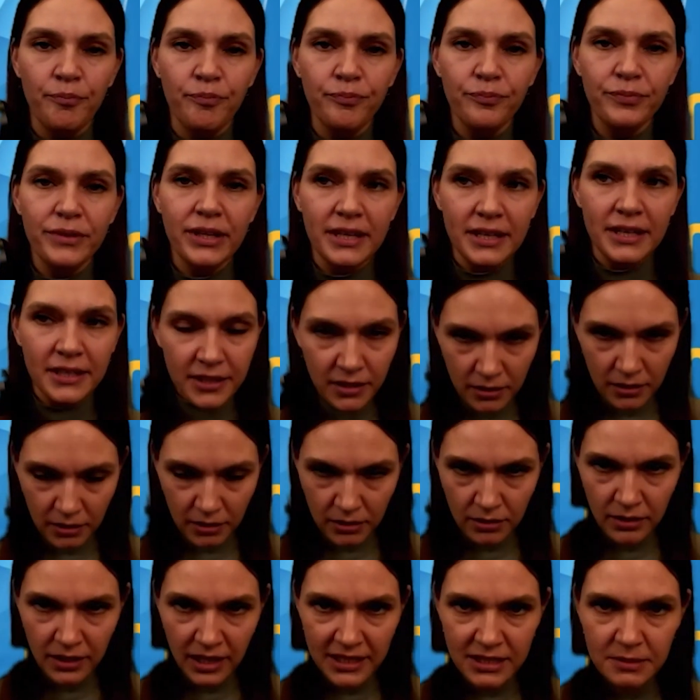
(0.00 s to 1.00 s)
Here
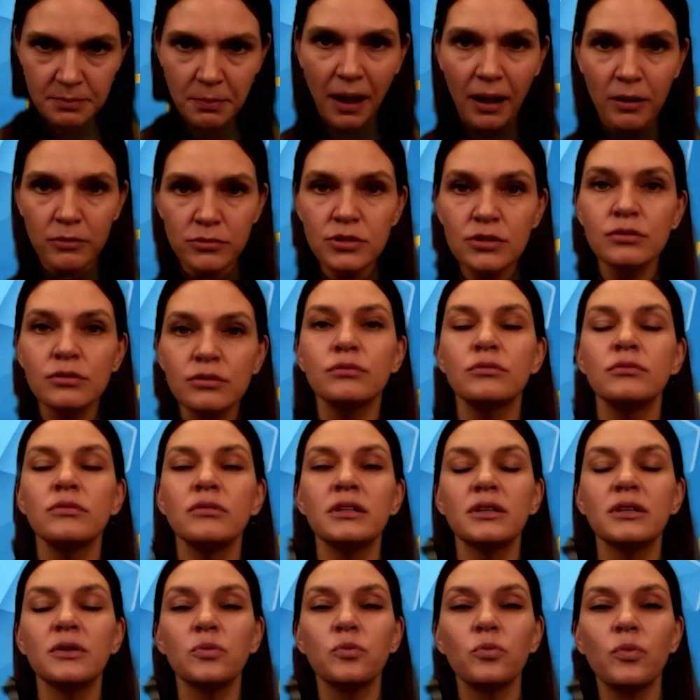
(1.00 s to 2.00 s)
at Powtoon,
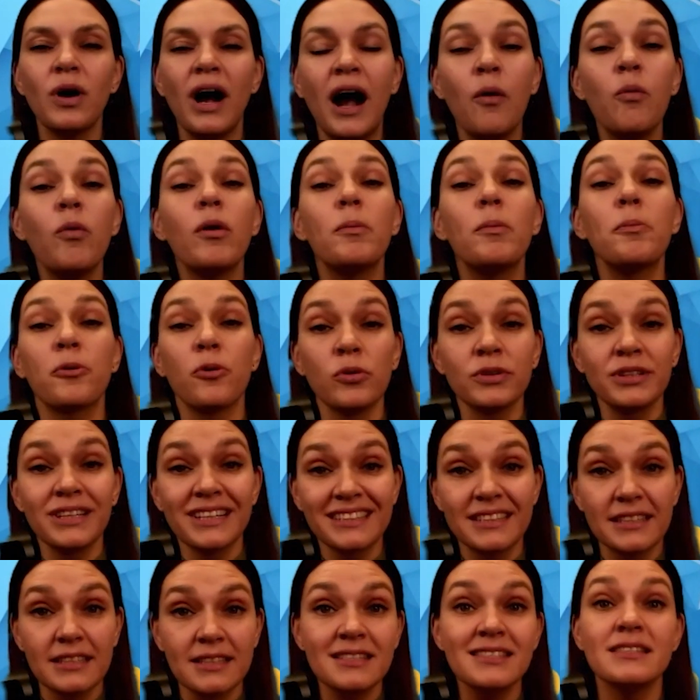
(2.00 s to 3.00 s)
our product
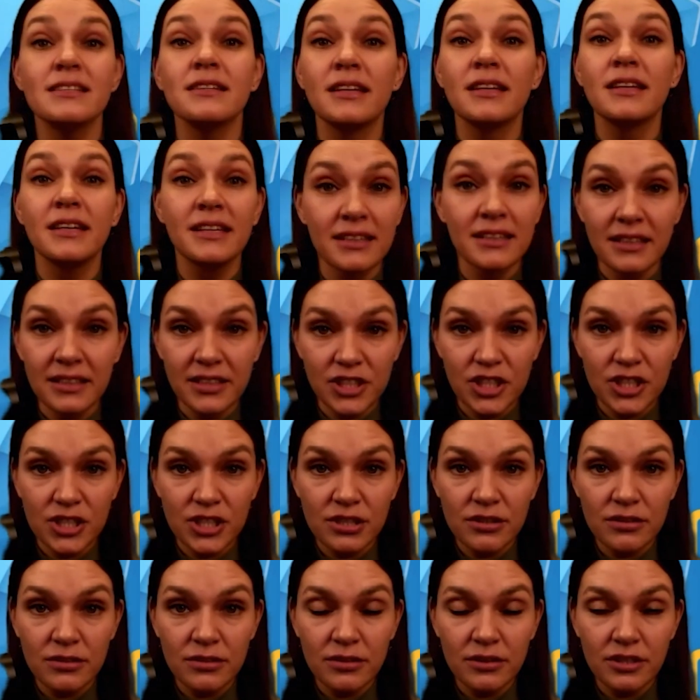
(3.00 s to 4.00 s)
is in English,
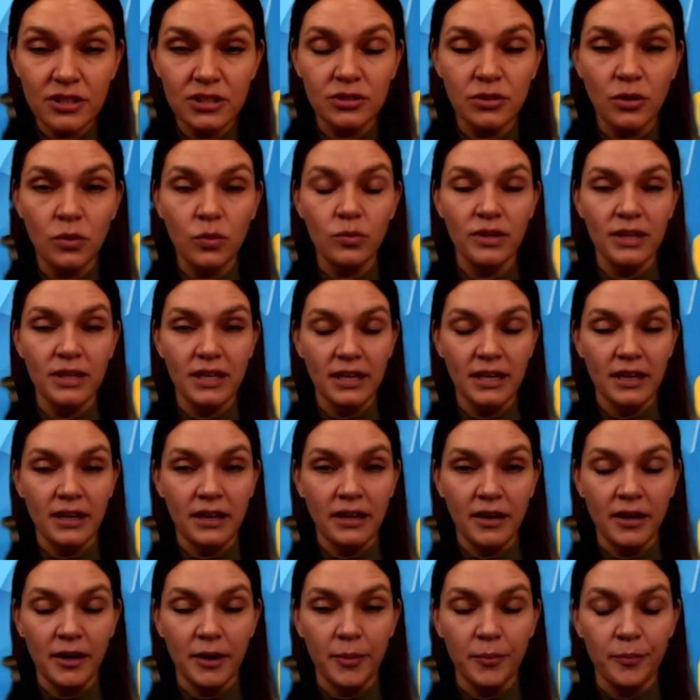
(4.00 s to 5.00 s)
so
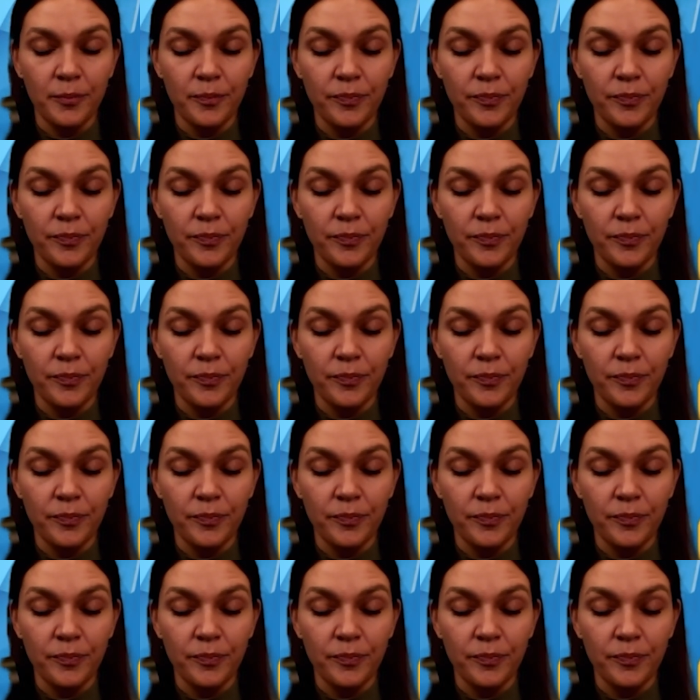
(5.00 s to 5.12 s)
the